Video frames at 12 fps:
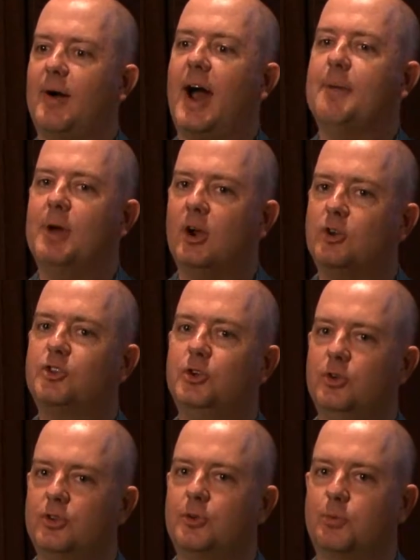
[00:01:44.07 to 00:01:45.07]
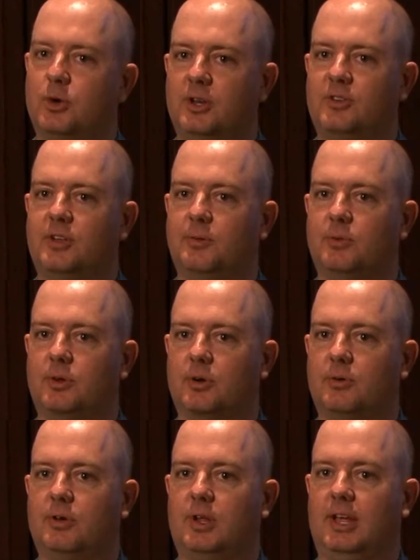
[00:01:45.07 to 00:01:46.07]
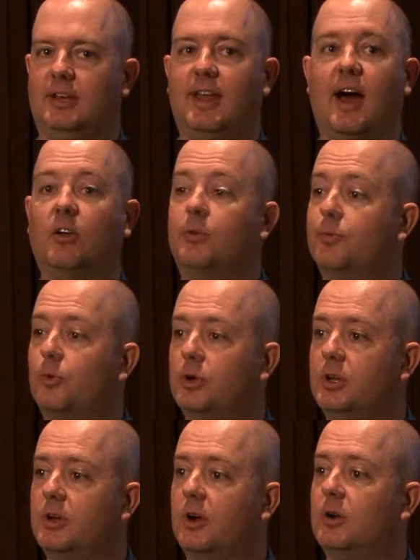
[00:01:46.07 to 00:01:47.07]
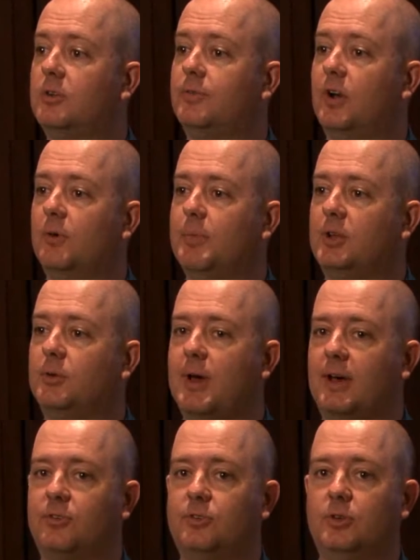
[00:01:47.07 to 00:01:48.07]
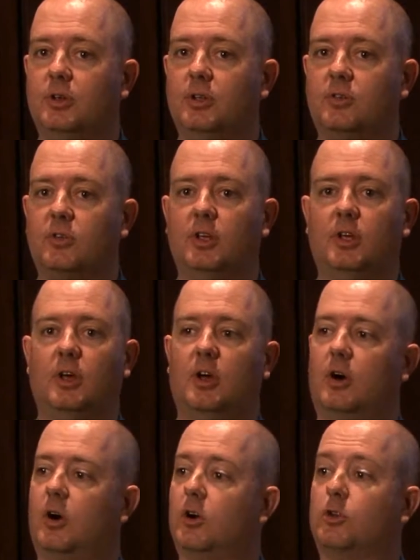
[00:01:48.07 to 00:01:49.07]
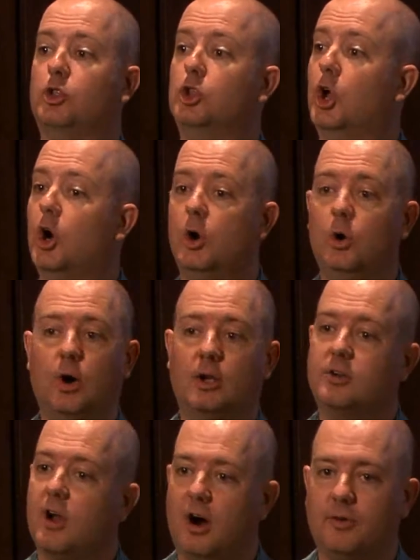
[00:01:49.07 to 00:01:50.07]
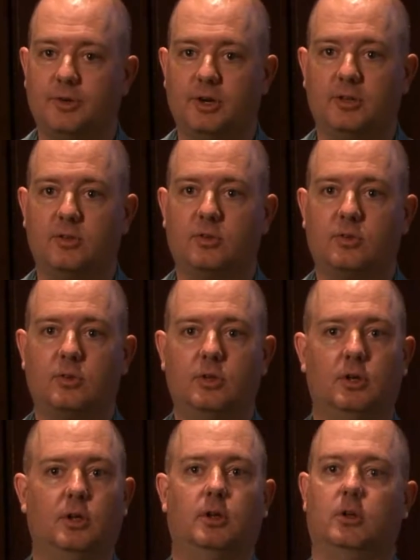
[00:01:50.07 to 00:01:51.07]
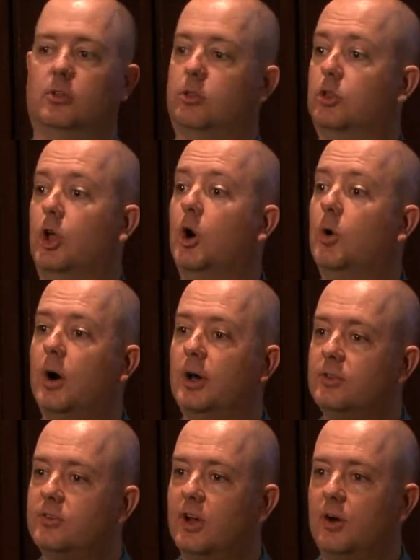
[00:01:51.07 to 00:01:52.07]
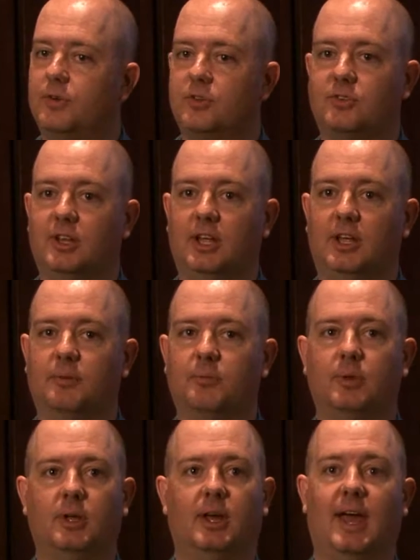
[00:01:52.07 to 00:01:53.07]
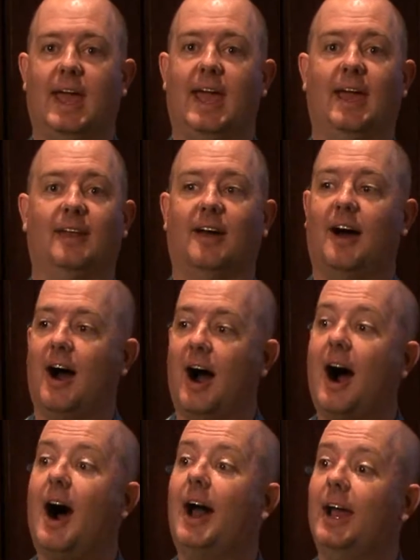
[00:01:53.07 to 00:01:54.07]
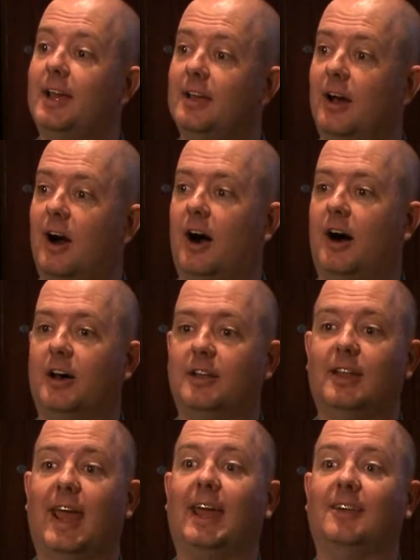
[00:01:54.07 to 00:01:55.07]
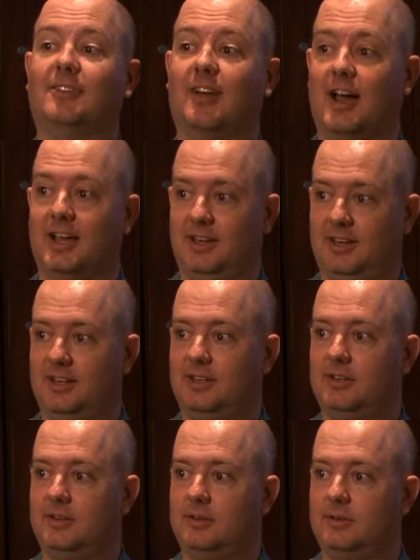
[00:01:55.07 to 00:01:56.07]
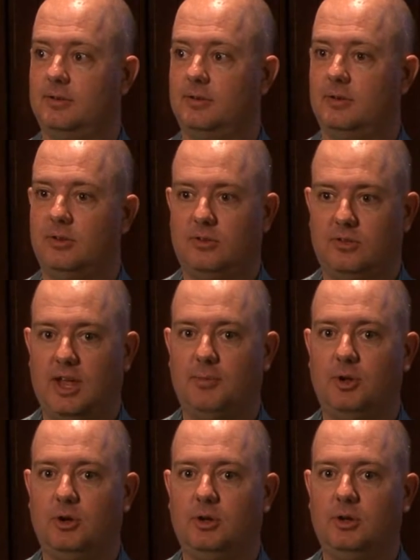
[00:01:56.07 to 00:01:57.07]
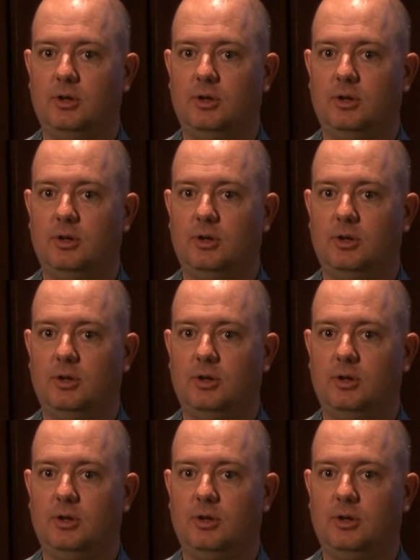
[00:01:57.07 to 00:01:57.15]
I bet our students are pretty similar. In California, our developmental math students are low on confidence, low on self-esteem, and high on anxiety. Same here?